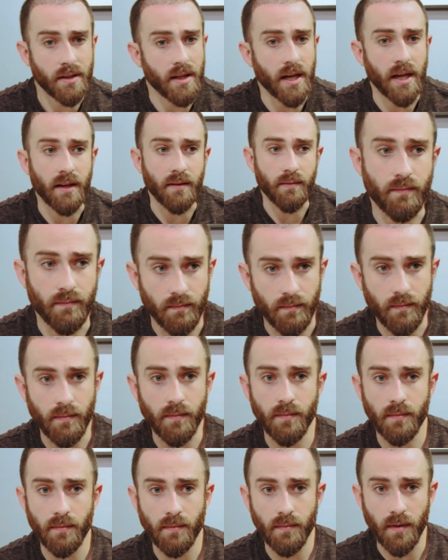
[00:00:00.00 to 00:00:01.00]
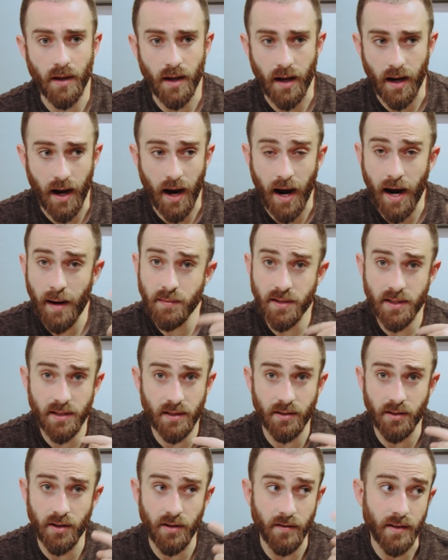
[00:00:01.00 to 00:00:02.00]
like I'm
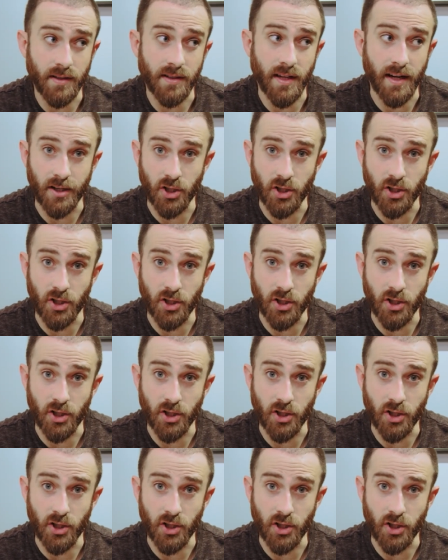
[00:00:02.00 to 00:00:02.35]
still nervous like